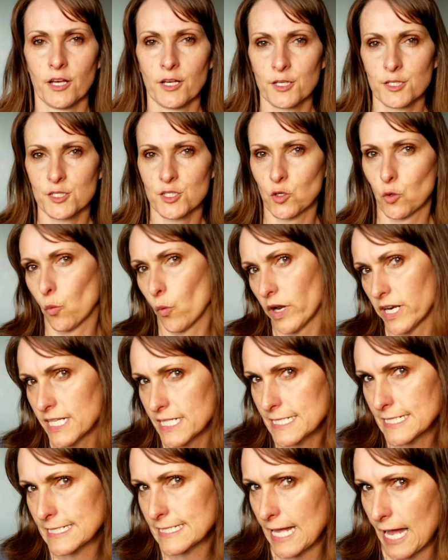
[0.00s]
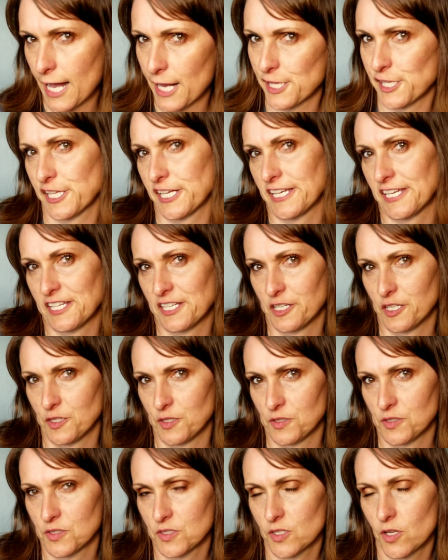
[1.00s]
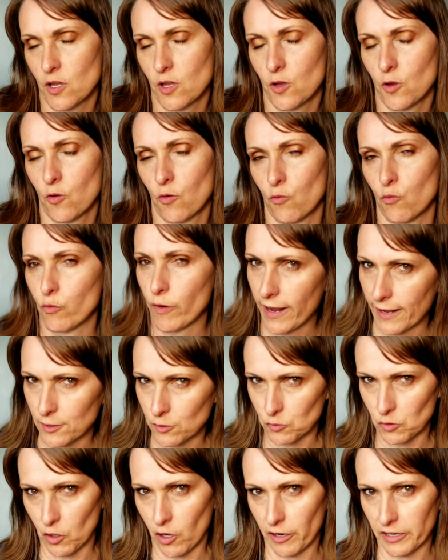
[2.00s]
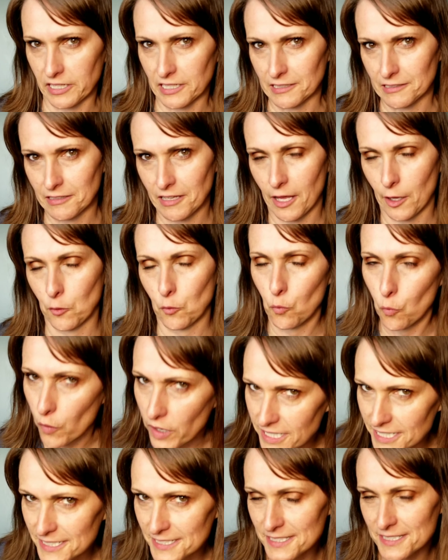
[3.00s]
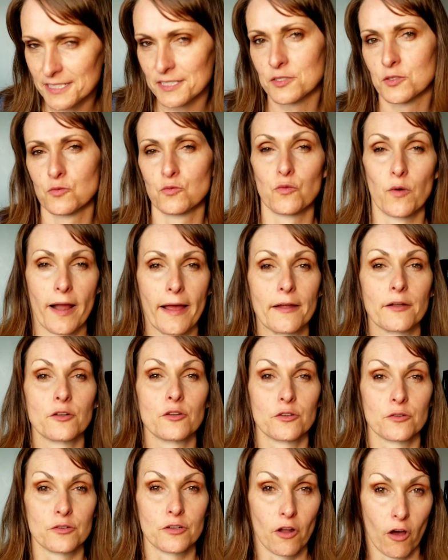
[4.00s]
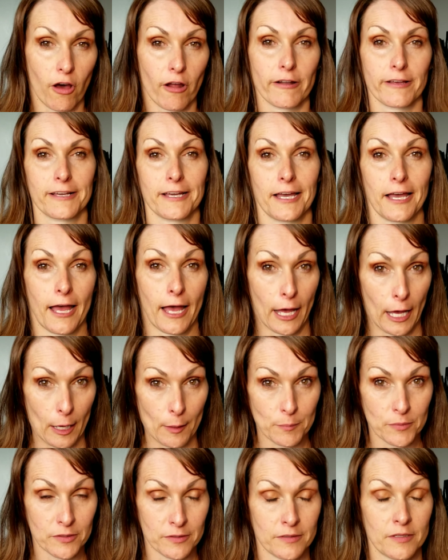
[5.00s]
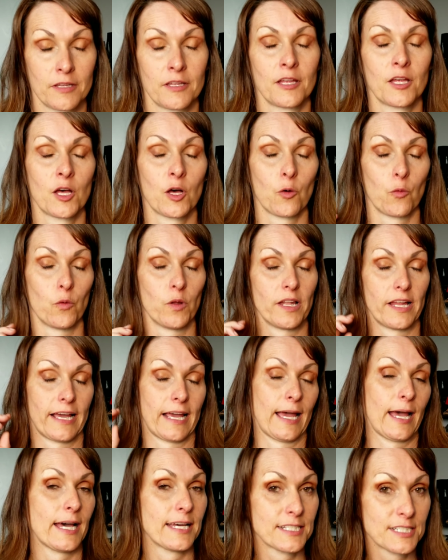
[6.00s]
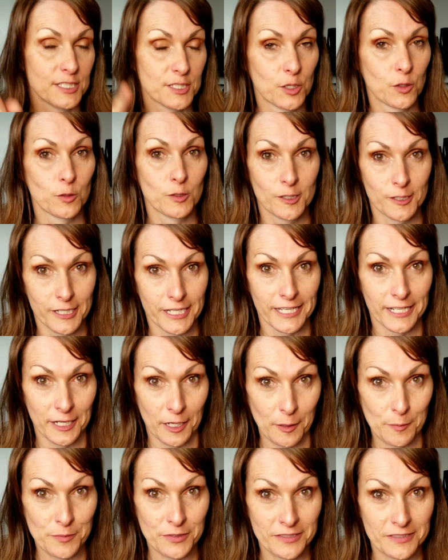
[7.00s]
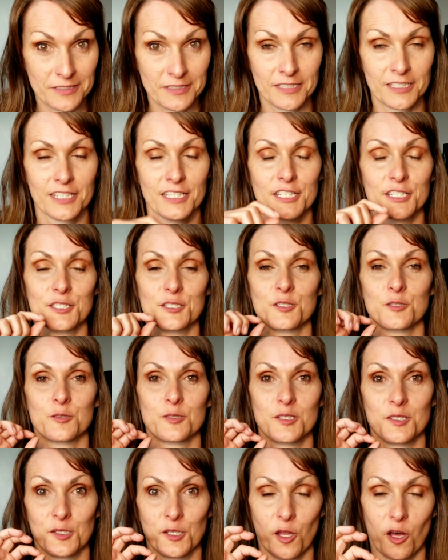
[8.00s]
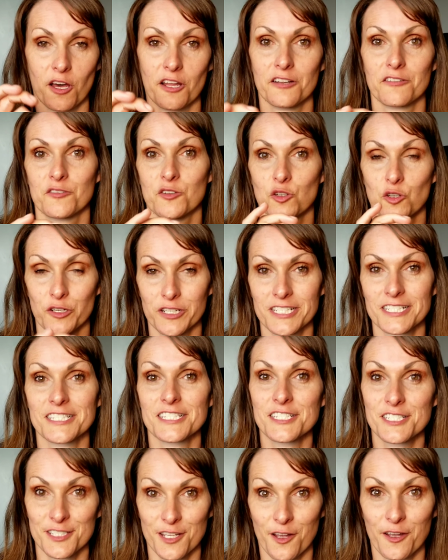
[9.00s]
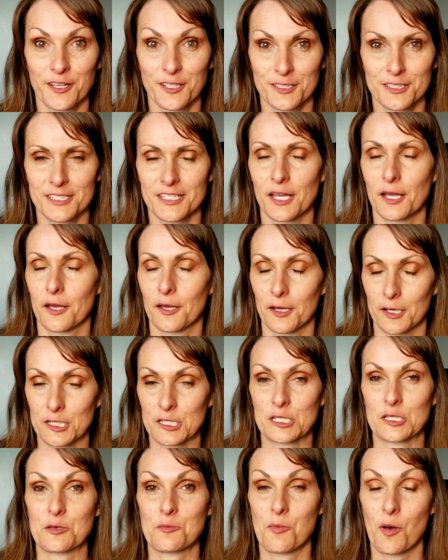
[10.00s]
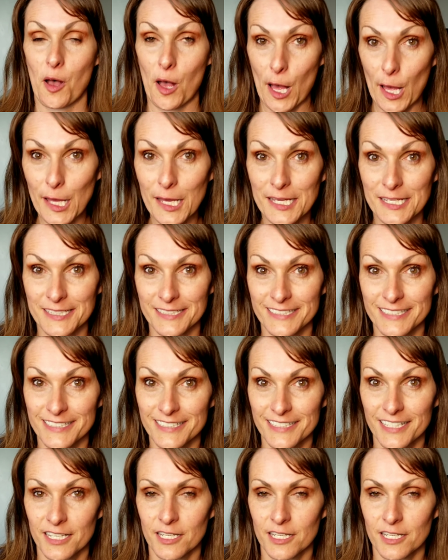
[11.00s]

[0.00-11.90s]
So what exactly is randonauting, and what is this Randonautica app? Well, I had to go look it up because there's a lot of crazy science actually behind